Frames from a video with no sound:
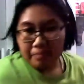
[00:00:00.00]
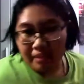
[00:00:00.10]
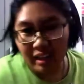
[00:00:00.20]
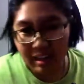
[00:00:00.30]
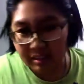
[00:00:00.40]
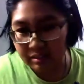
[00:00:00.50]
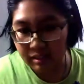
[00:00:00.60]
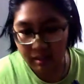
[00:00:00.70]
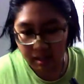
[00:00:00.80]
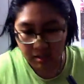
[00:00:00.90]
And
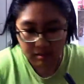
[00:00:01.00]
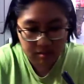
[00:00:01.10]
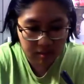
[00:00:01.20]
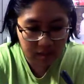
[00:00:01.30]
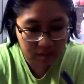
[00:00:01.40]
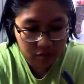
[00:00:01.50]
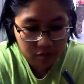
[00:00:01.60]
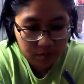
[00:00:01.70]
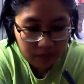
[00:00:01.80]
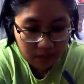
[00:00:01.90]
uh,
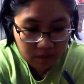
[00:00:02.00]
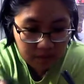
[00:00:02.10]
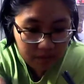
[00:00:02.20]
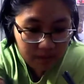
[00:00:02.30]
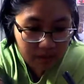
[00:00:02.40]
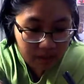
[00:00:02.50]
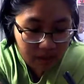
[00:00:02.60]
it's actually pretty